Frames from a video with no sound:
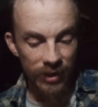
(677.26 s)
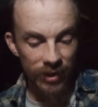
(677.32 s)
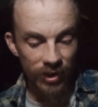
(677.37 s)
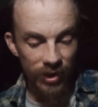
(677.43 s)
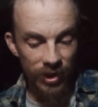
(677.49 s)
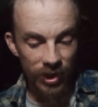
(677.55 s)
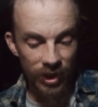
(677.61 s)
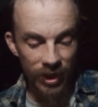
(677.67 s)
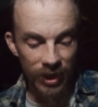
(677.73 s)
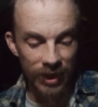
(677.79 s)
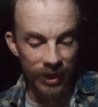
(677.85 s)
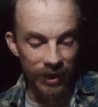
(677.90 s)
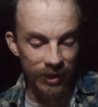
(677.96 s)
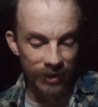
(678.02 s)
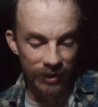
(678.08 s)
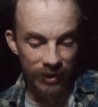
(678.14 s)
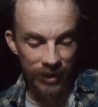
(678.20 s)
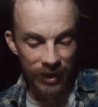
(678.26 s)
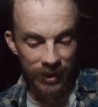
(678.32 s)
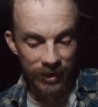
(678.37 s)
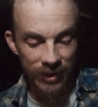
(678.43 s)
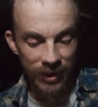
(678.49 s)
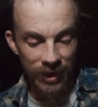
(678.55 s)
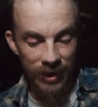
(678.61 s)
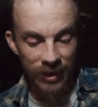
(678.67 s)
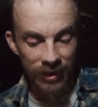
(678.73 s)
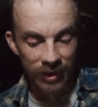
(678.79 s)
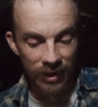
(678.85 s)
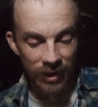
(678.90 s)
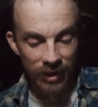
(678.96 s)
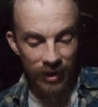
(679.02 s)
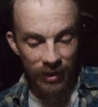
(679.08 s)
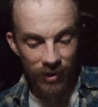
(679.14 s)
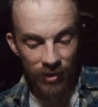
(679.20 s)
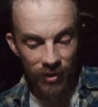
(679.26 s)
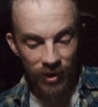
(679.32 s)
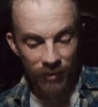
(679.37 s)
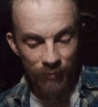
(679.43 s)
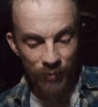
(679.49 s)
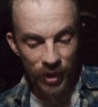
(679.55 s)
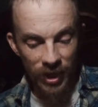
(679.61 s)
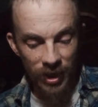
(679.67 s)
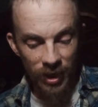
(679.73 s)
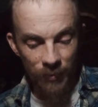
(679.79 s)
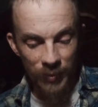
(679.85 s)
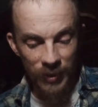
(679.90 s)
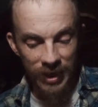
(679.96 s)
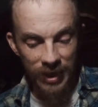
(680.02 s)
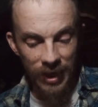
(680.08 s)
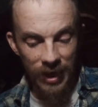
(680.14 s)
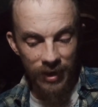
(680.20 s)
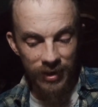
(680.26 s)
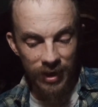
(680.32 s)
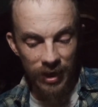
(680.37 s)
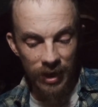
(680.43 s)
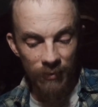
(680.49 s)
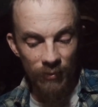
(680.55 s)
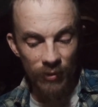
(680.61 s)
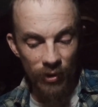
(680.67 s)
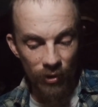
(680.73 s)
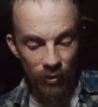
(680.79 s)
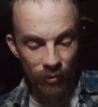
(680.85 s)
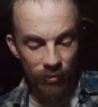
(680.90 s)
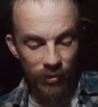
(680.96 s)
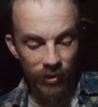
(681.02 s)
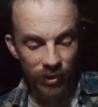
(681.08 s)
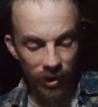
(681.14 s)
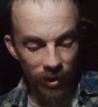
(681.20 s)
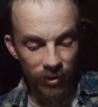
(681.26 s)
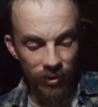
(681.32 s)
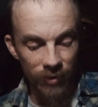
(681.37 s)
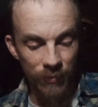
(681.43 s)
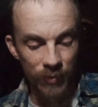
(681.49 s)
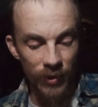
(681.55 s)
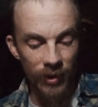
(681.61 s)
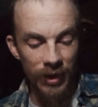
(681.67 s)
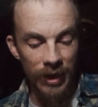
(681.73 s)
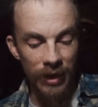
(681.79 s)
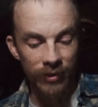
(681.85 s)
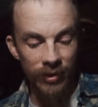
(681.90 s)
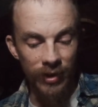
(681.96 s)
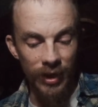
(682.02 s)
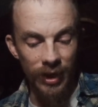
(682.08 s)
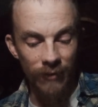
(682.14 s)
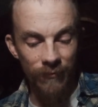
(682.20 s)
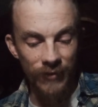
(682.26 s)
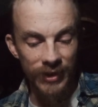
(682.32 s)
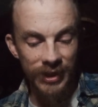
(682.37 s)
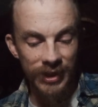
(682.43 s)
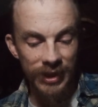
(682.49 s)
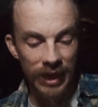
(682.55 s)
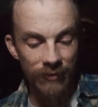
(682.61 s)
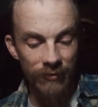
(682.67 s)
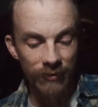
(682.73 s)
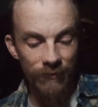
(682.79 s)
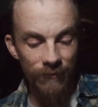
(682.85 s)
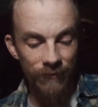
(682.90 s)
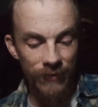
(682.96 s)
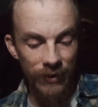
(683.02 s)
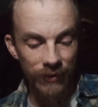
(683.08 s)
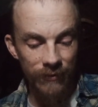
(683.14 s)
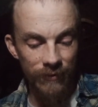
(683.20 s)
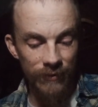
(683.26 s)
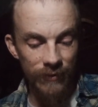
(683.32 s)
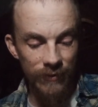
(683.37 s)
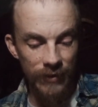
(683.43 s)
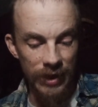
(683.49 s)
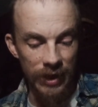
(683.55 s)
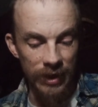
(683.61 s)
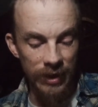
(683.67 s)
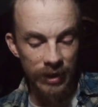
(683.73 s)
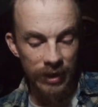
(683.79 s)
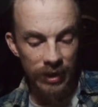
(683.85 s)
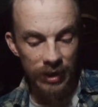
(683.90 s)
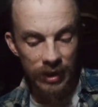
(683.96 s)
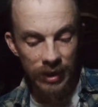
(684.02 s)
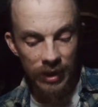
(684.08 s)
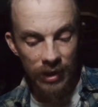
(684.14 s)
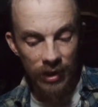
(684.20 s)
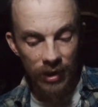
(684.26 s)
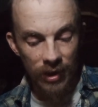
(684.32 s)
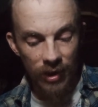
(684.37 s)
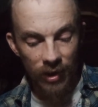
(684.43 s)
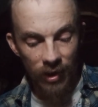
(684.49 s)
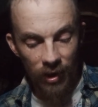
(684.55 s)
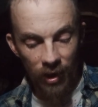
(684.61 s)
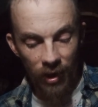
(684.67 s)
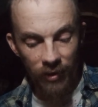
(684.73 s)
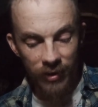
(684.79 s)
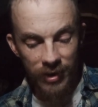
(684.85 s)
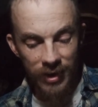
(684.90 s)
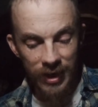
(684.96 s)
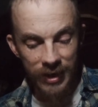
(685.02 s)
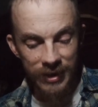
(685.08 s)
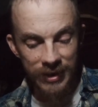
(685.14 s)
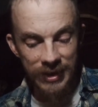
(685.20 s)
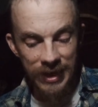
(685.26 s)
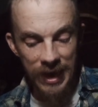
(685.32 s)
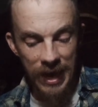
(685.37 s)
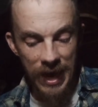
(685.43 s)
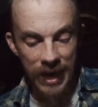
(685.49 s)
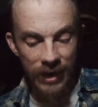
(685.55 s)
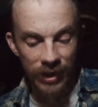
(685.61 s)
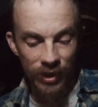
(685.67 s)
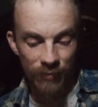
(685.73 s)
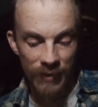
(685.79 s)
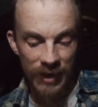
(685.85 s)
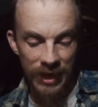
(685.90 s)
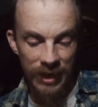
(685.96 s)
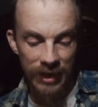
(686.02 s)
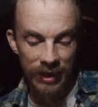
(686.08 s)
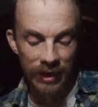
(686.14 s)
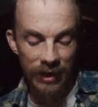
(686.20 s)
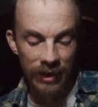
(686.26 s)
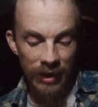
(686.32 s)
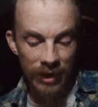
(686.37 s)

Shit, they said. You could pick up a goddamn new Thunderbird out there for 750. All you need is cash, man.